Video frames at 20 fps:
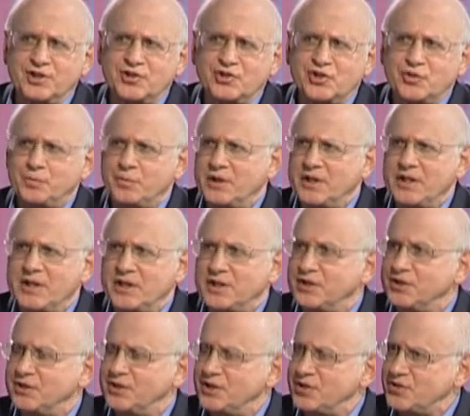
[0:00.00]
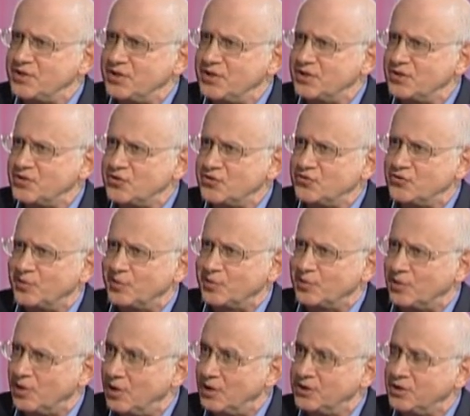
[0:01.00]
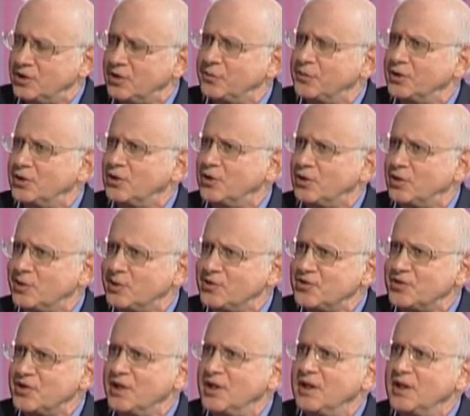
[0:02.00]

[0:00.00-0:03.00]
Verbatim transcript: speed and distance for oncoming cars